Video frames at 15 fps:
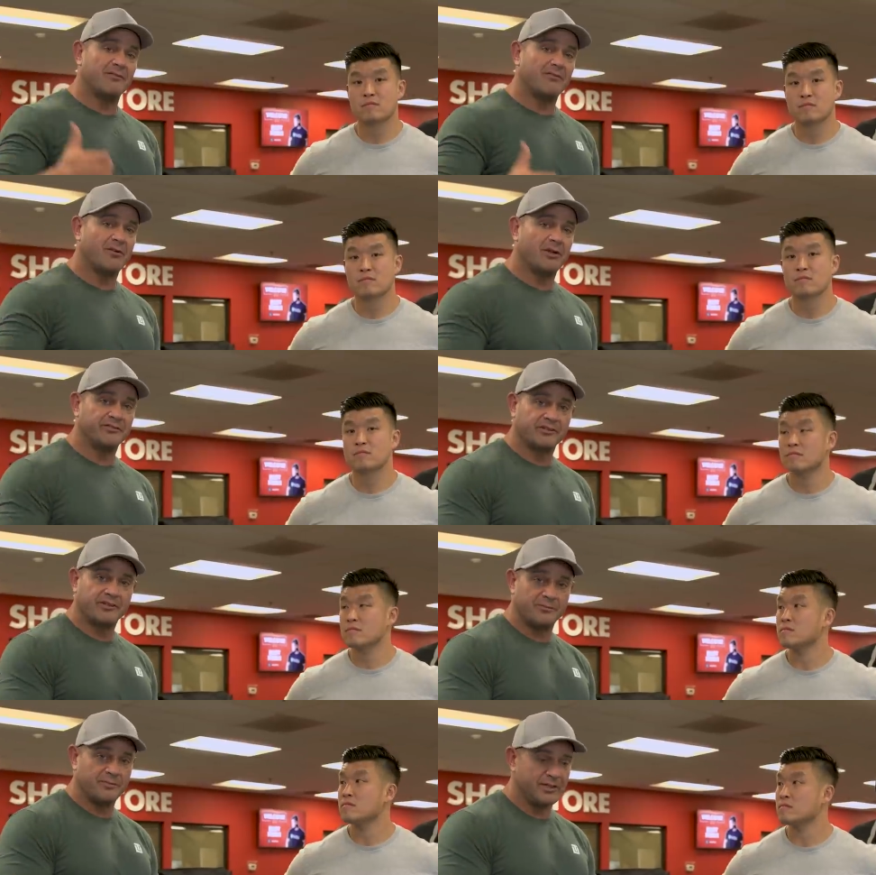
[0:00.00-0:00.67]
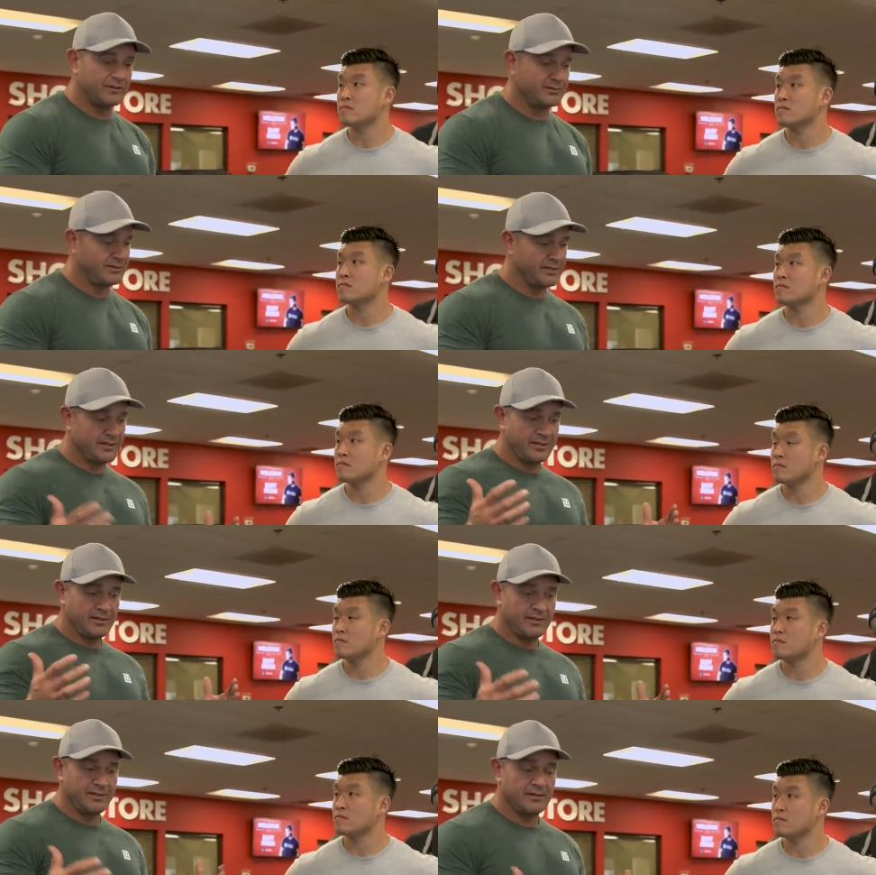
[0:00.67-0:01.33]
Speaker 1: ever wants to come in.
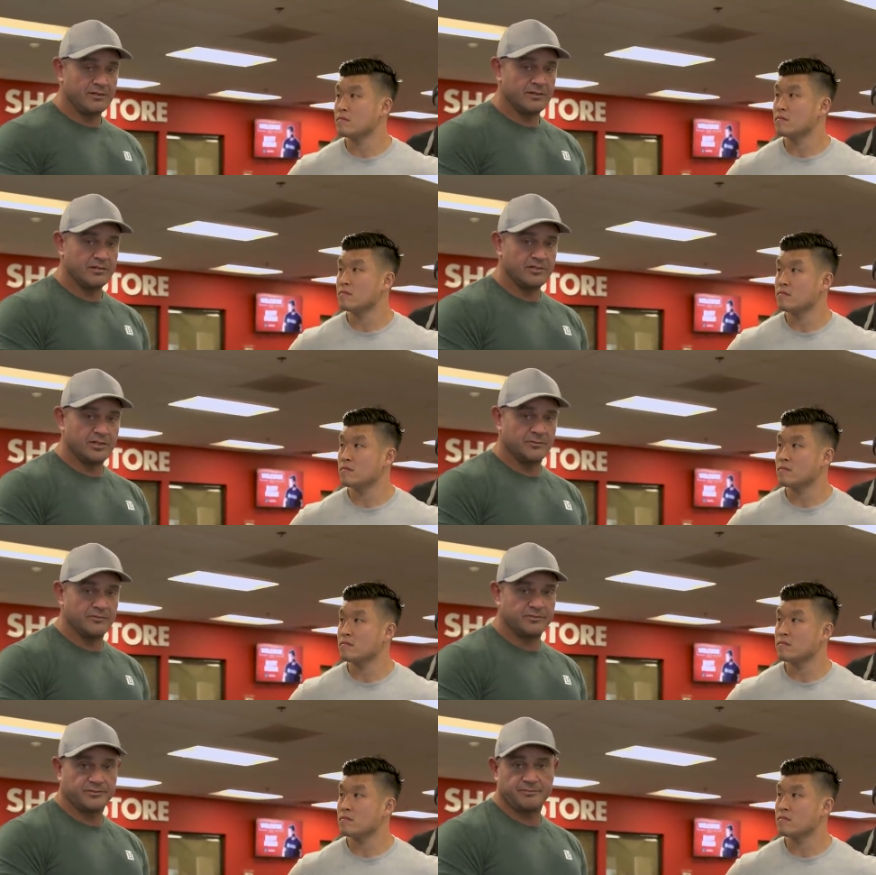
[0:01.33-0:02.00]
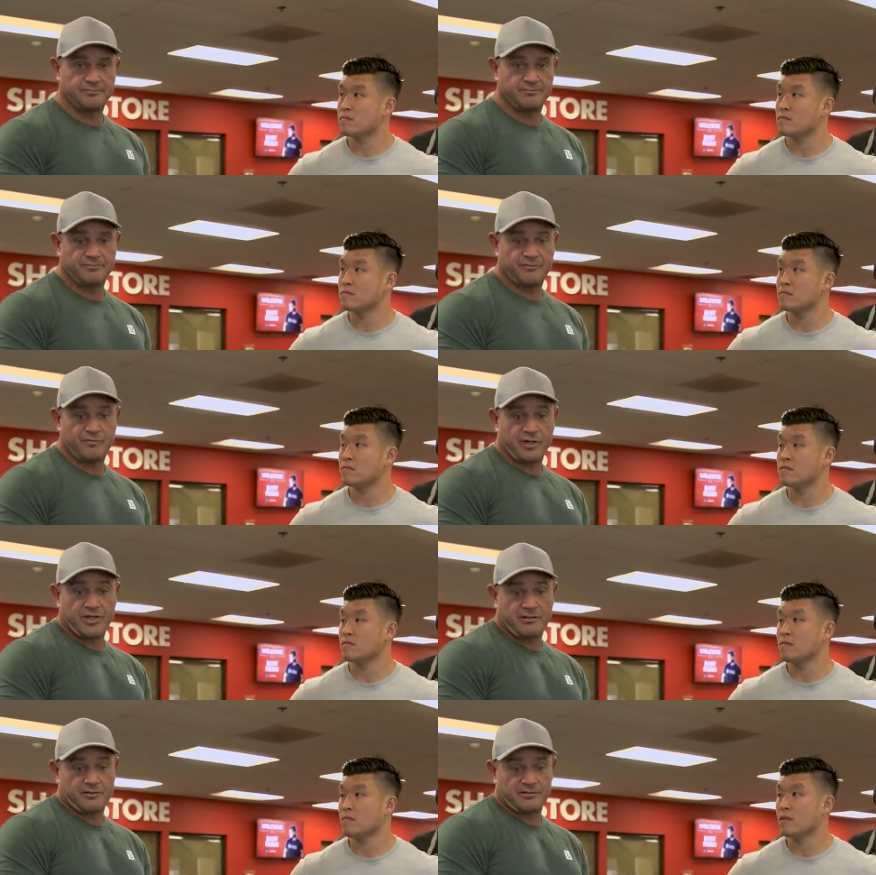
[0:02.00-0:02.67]
The gym's
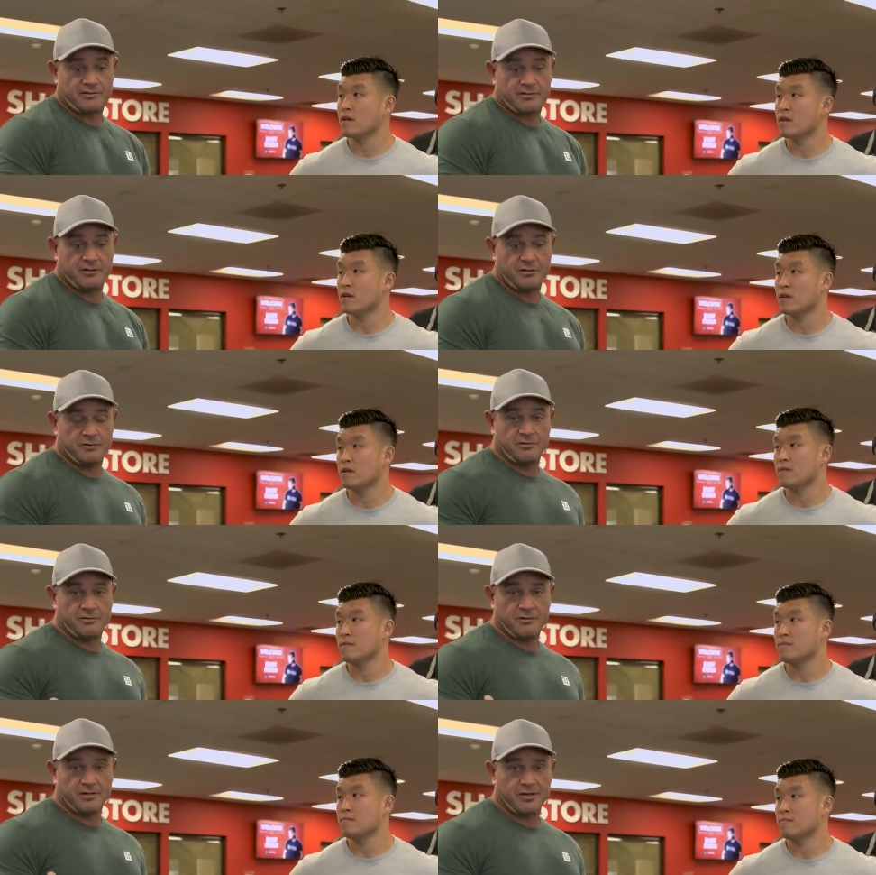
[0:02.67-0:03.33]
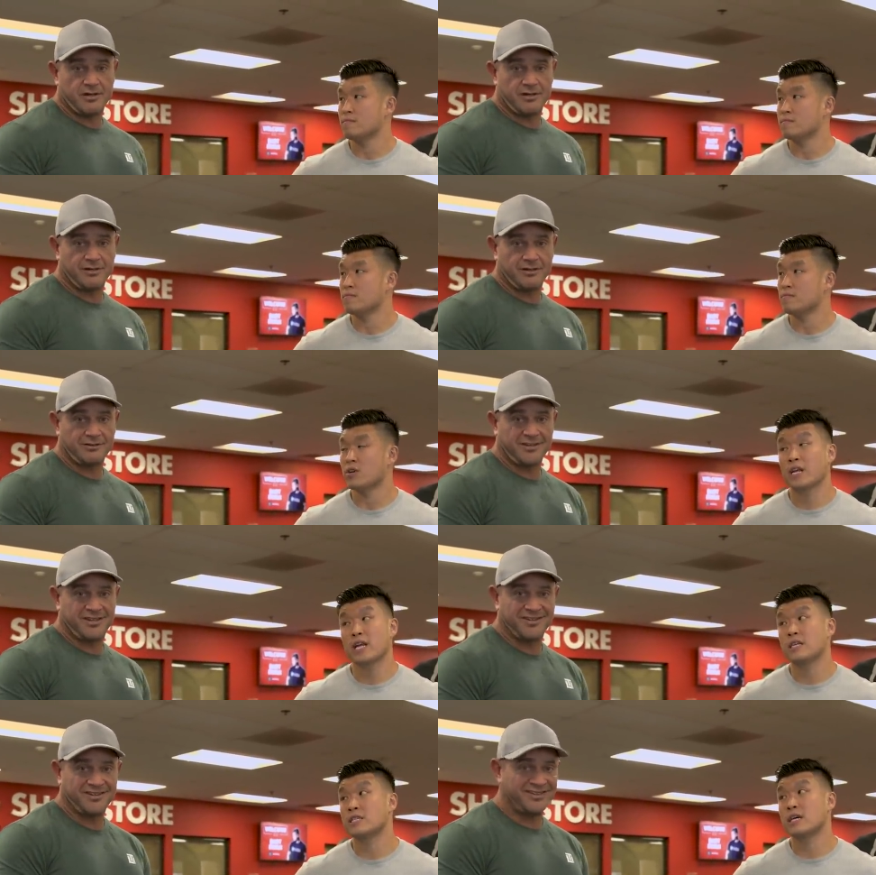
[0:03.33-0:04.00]
free. There's no. Uh,
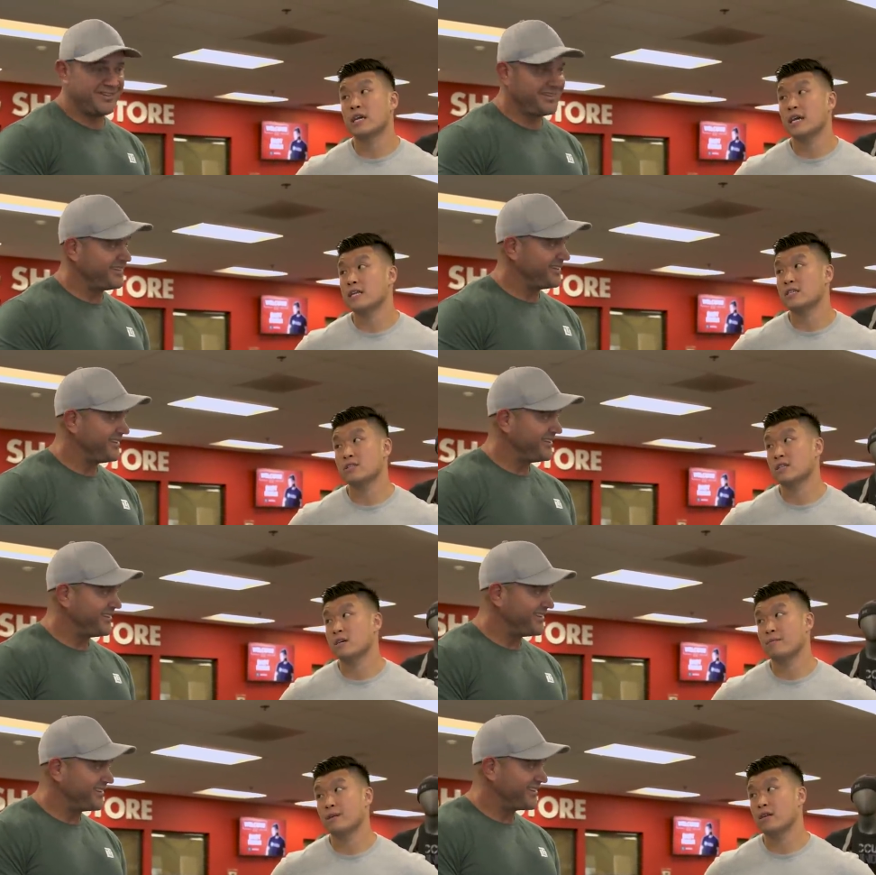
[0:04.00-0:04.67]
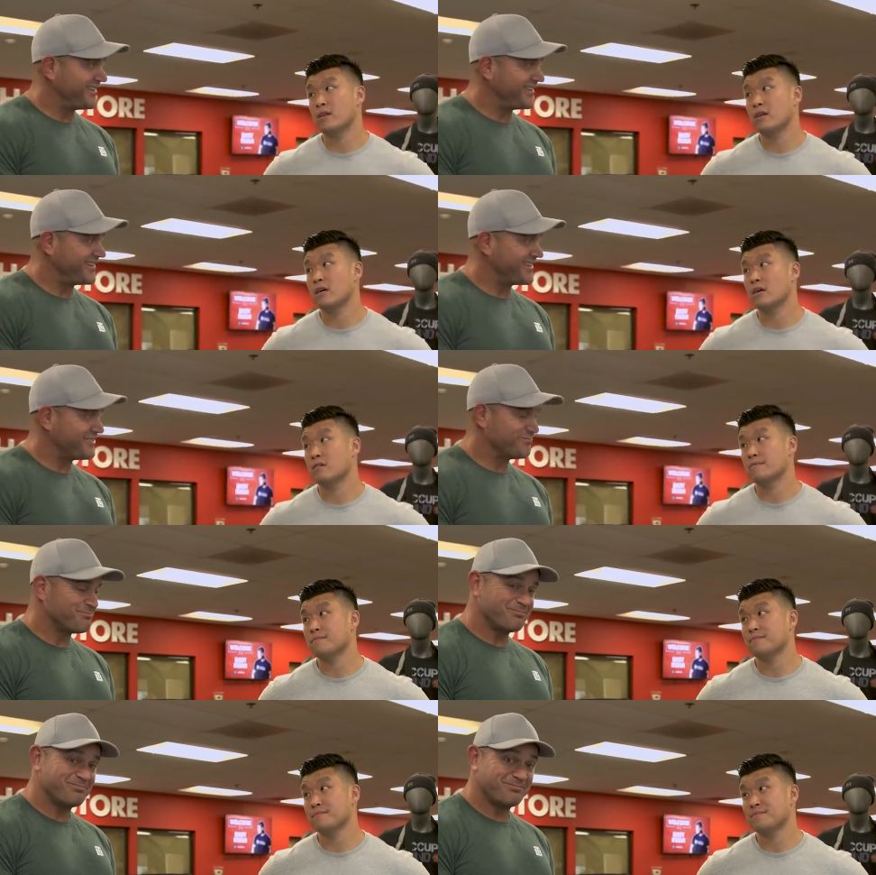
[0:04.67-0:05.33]
You're gonna get a ton of Asians coming in here
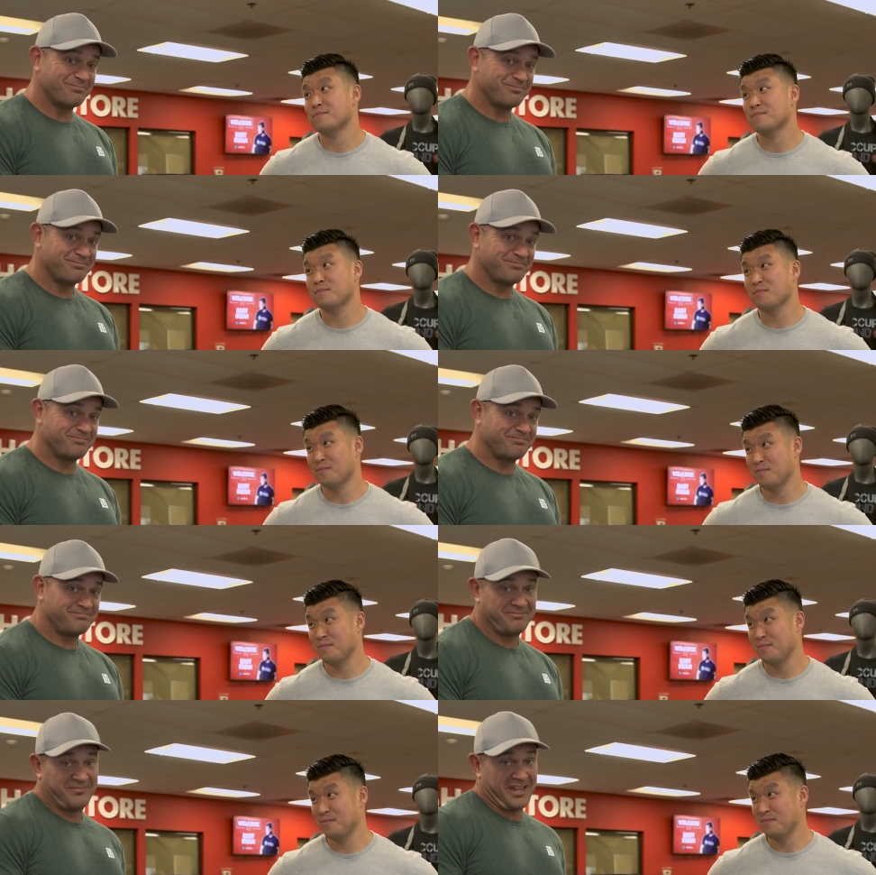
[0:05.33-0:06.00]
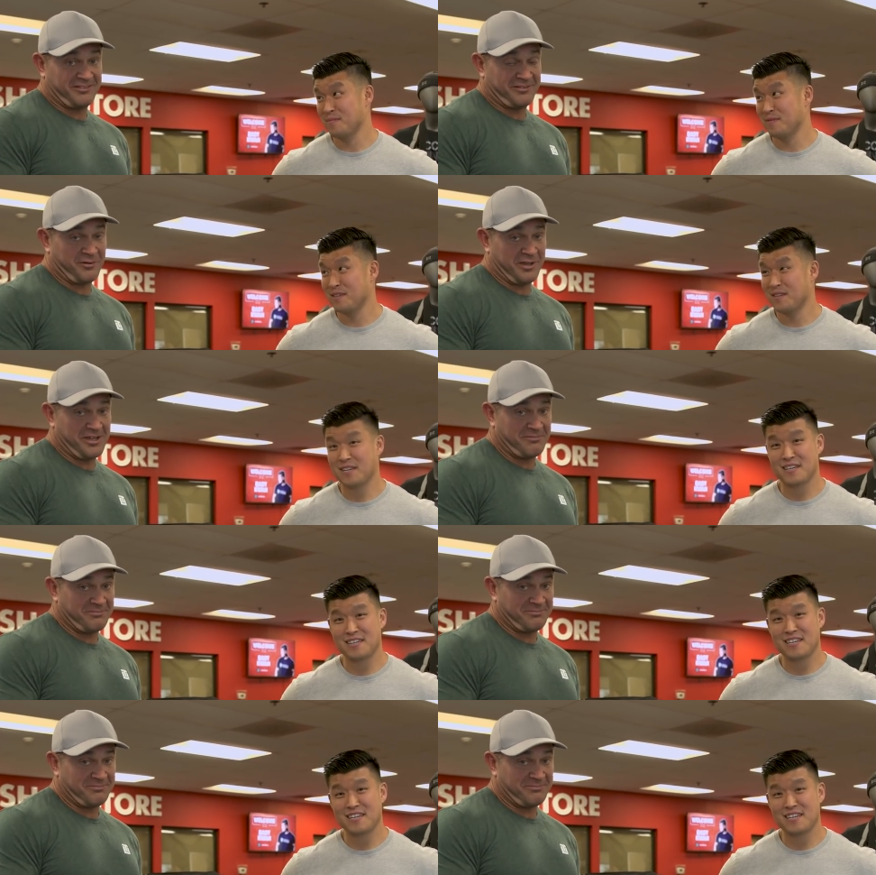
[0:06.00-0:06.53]
now. That's okay.